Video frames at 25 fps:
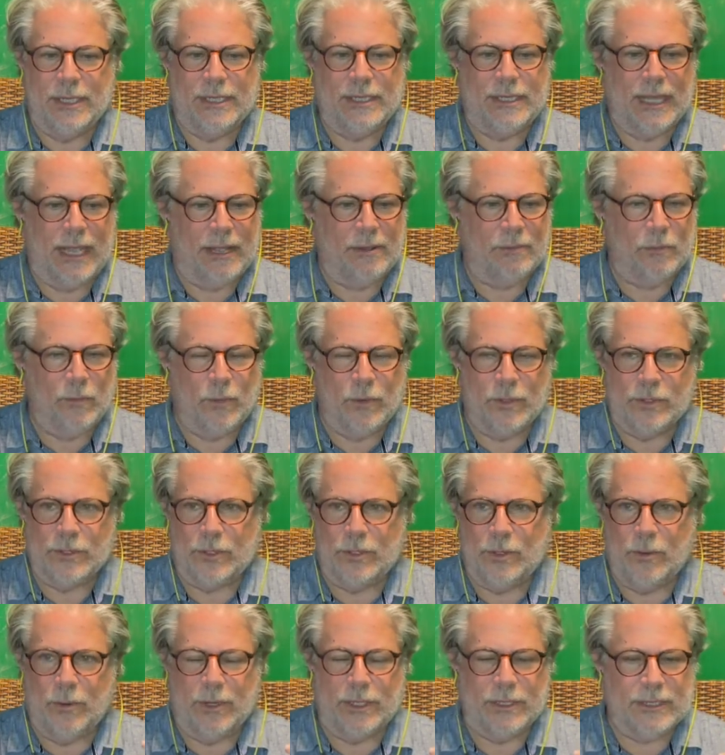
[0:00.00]
that was
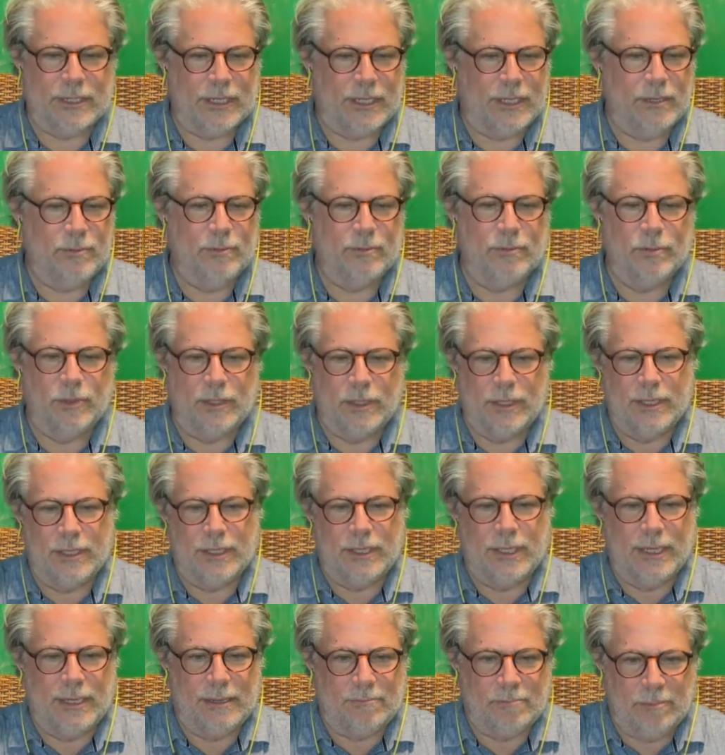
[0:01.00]
going to
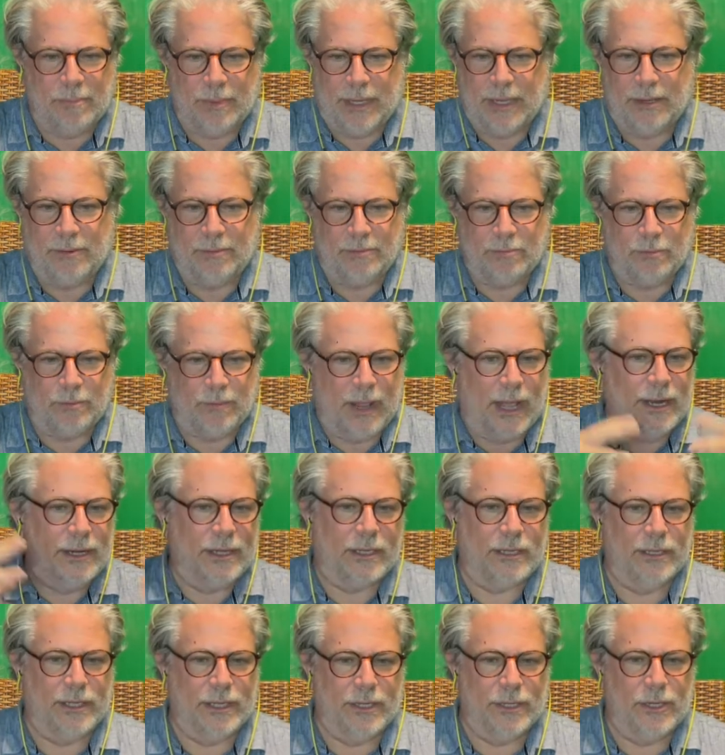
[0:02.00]
completely be
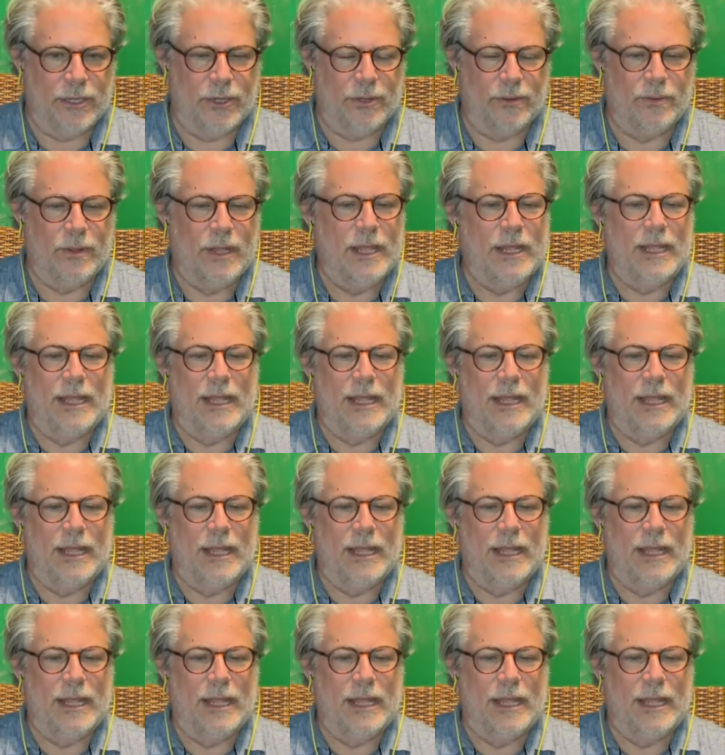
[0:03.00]
radically new.